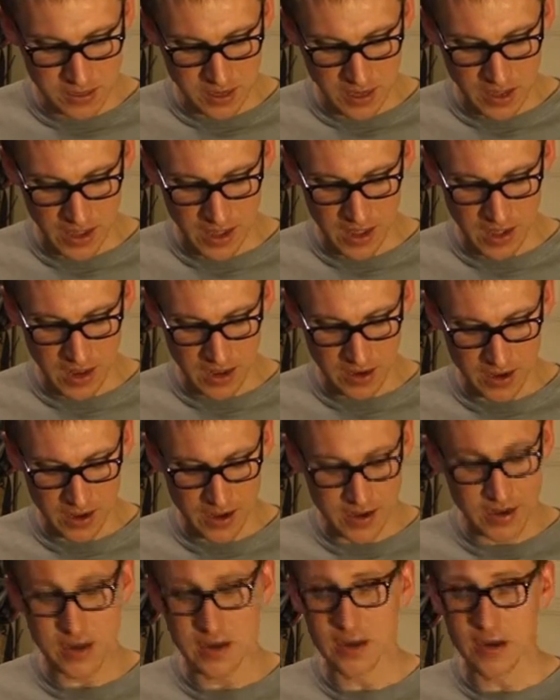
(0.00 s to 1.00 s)
and I
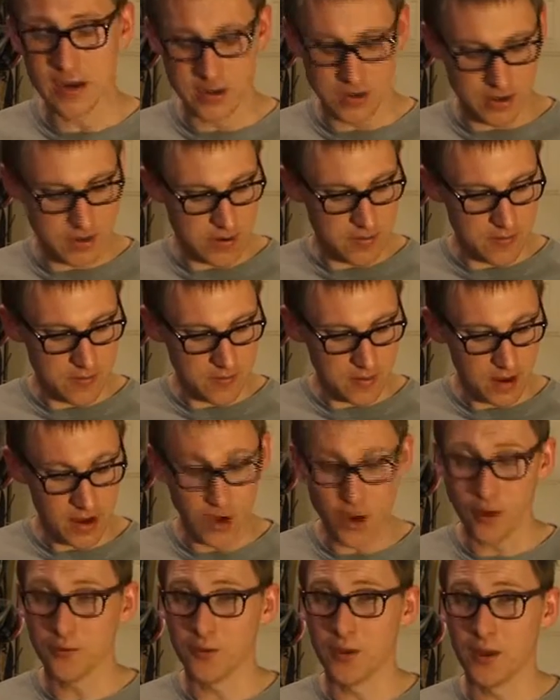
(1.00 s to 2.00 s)
needed a
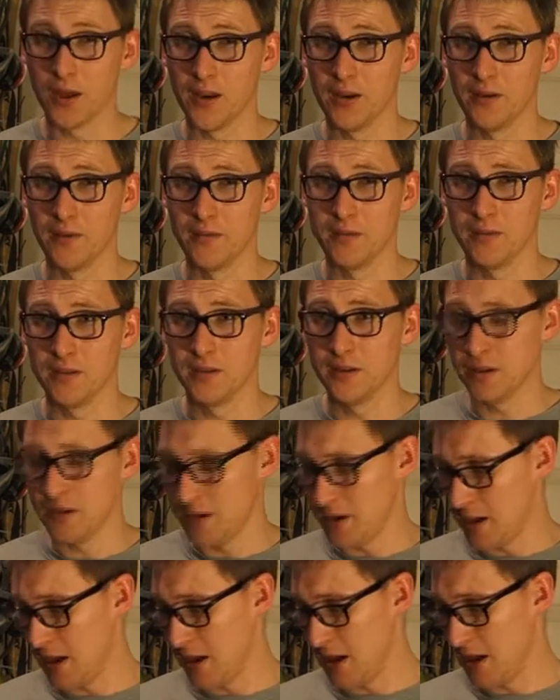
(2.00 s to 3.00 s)
Nerf gun
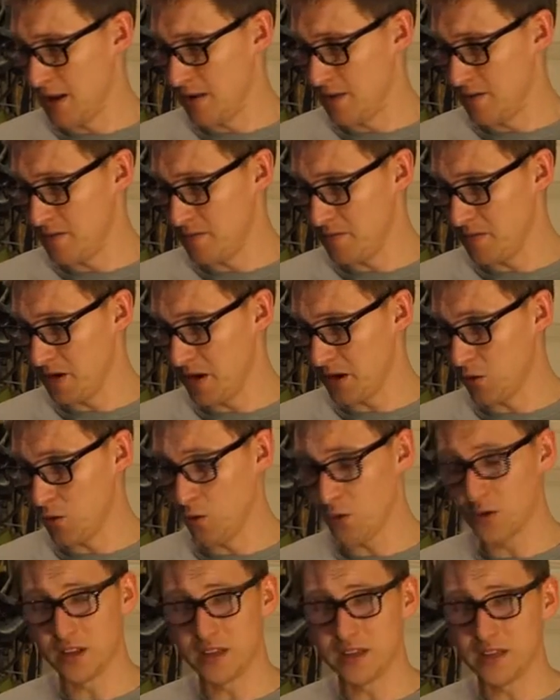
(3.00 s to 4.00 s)
and
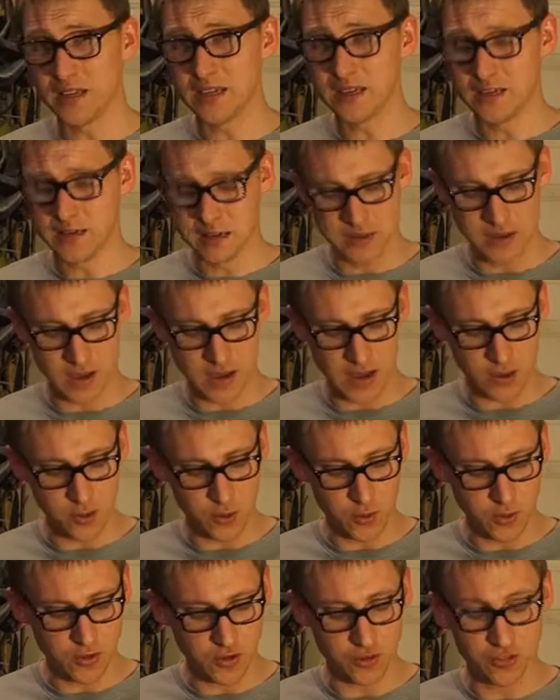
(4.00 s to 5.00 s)
accordingly I
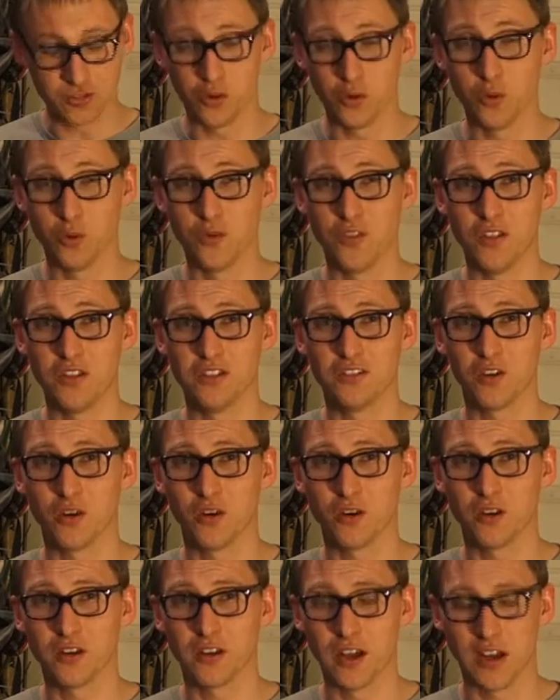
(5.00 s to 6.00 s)
couldn't just do with the
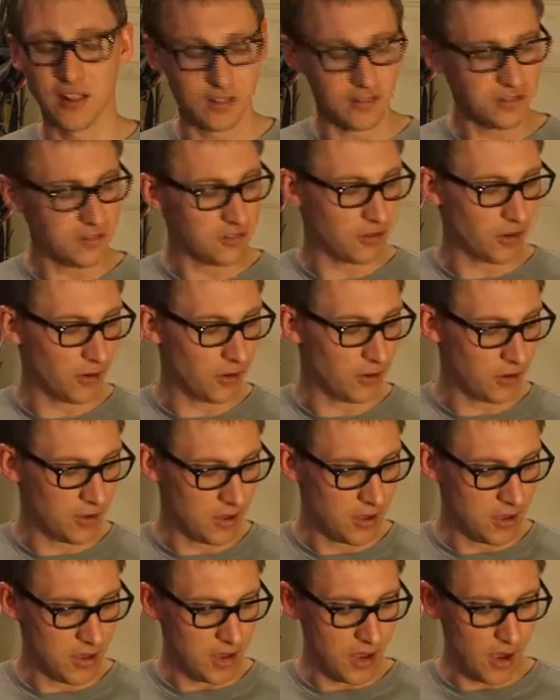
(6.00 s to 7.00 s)
stock colour so
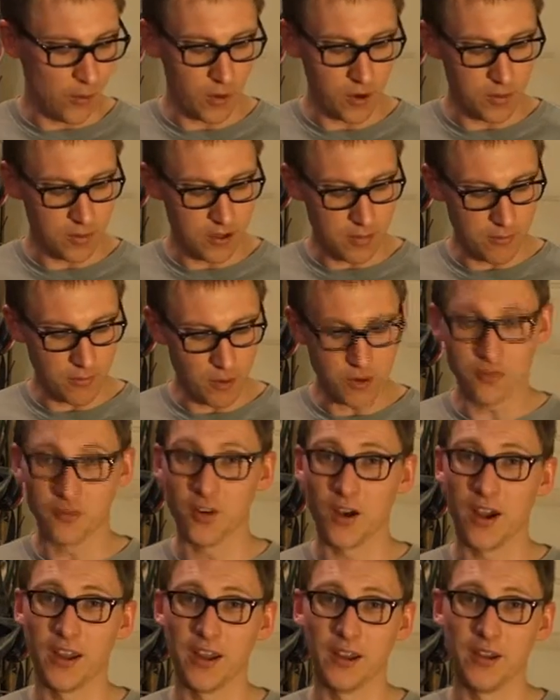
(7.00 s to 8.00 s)
I went about
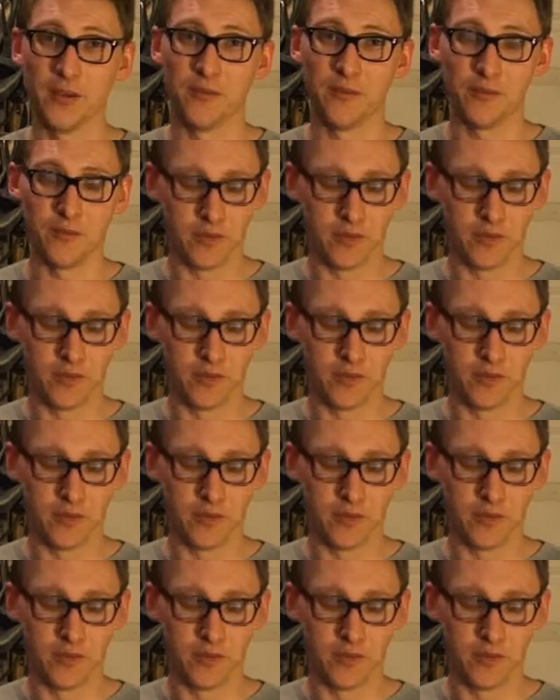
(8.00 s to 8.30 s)
modifying it.